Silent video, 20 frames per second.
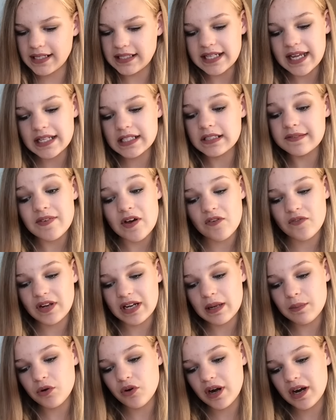Intense
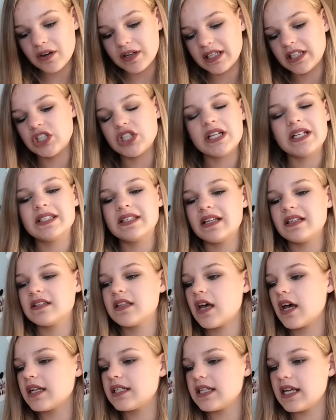Velvet Lip Crayon in the shade
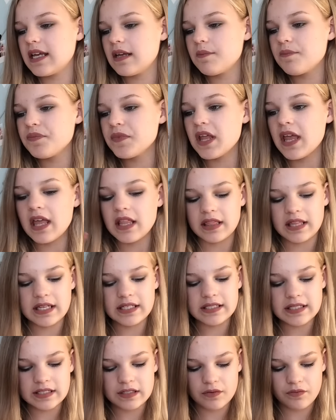630.
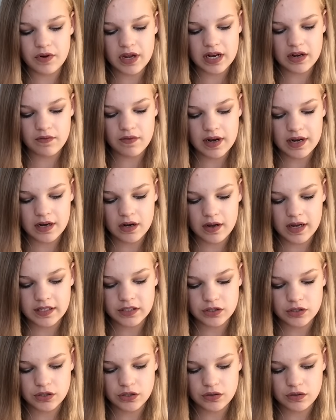This is a really, really
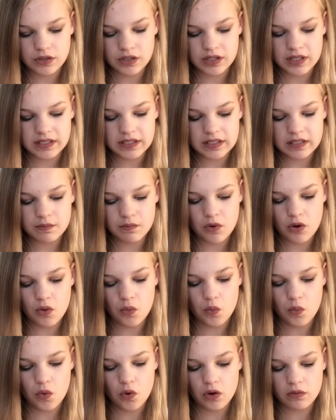nice nude. This is a
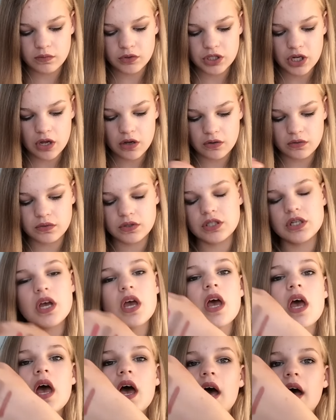more warm toned,
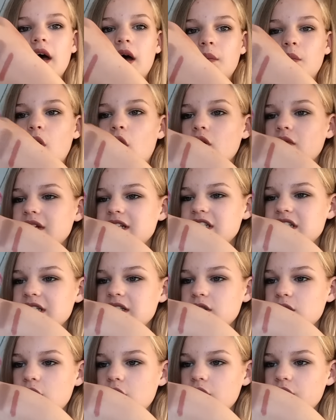
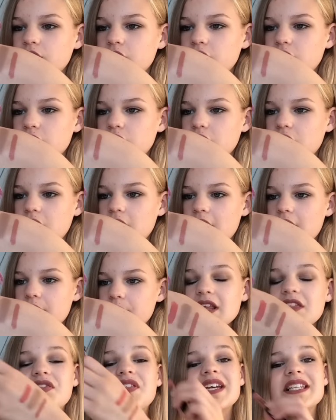orangey sort of nude
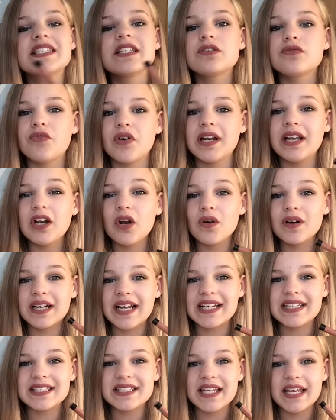colour. This is really long
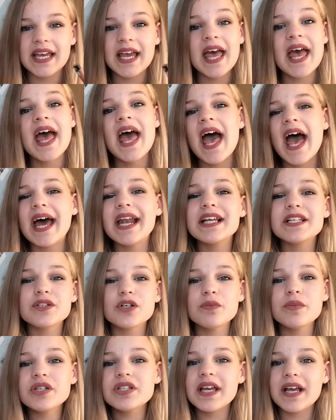lasting and it's
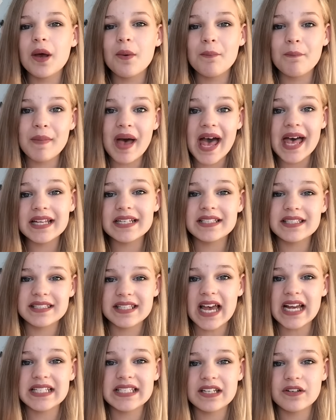almost like a matte
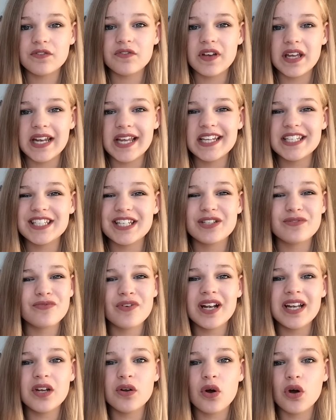satin finish. It's
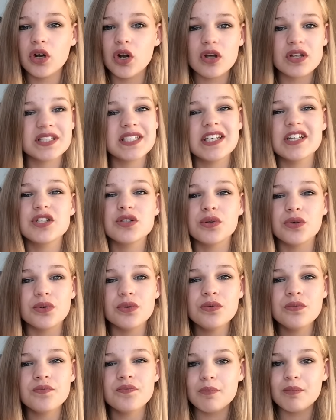really not glossy at
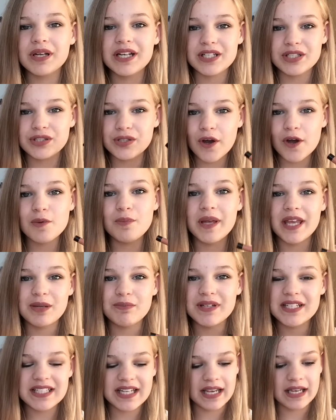all, but it's so
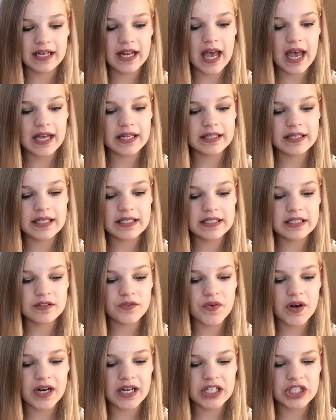pigmented, and this
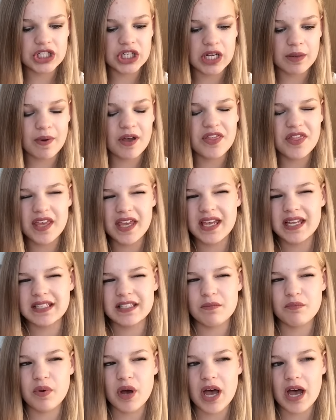is very cheap. I think
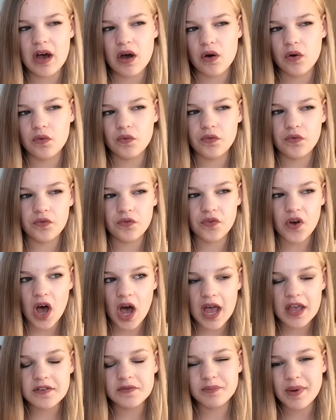it's about
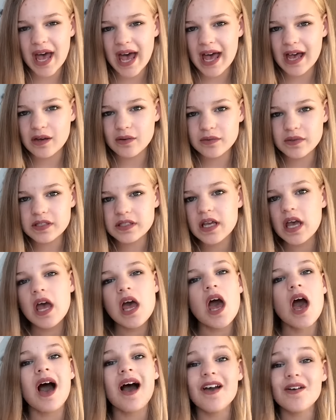£5.
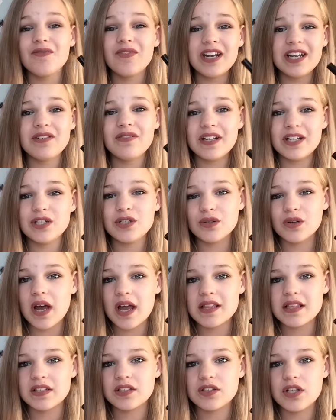I really, really do
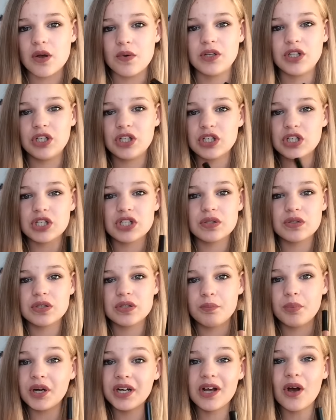like this though, and you can just
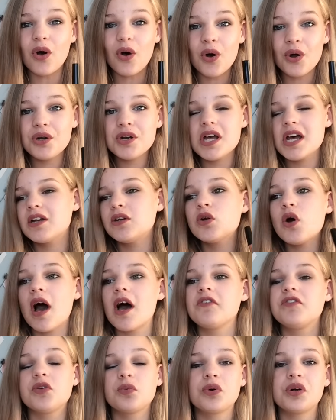put it on and
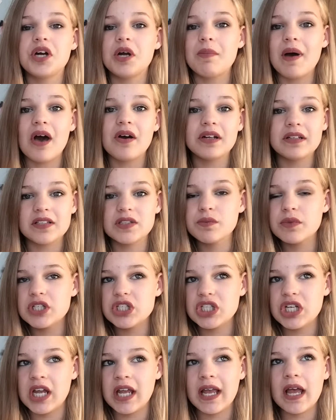not have to worry about it
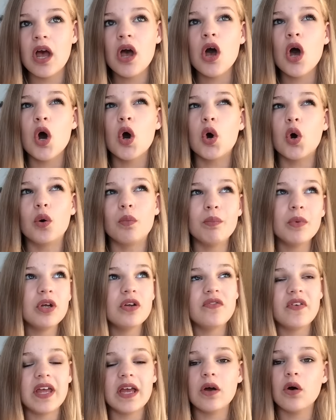smudging or
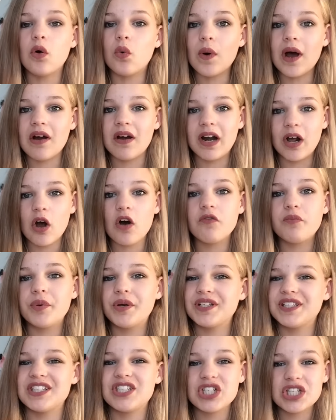moving or wearing off,
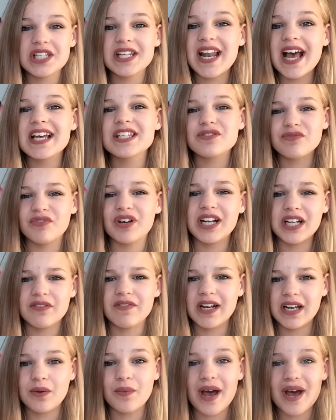because it just lasts
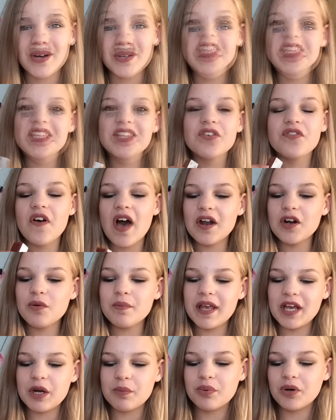really, really well. And then the
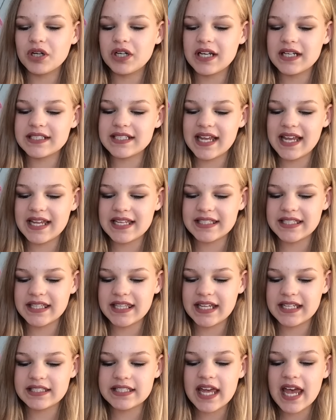final makeup product is
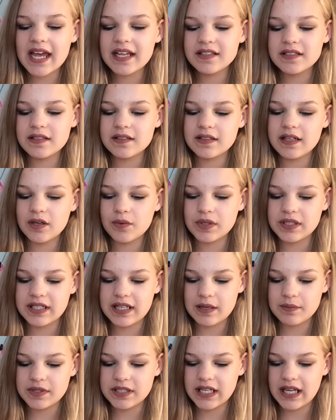this Essence Liquid
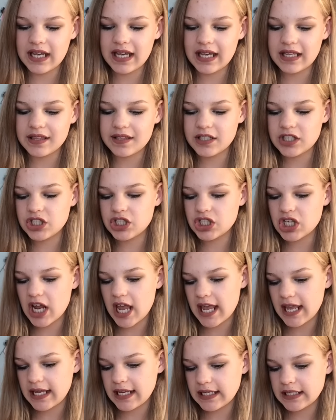Lipstick in the
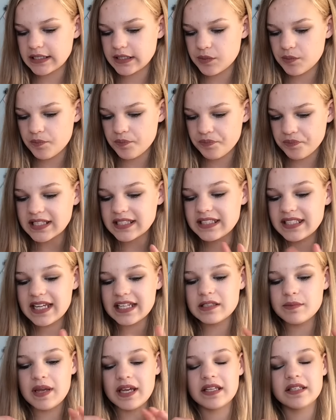shade
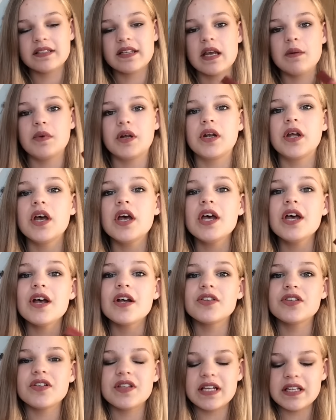6 Make a Statement.
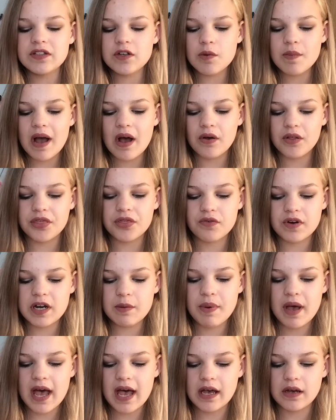So these are about
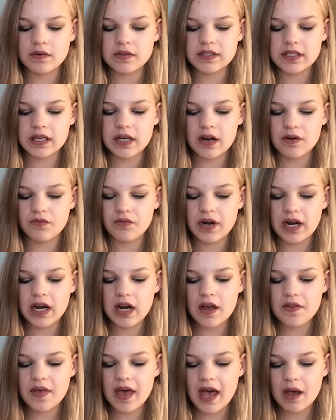£3 and I
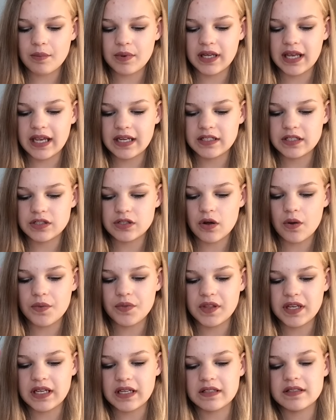really like the applicators
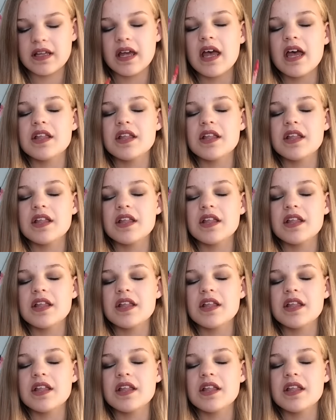on these.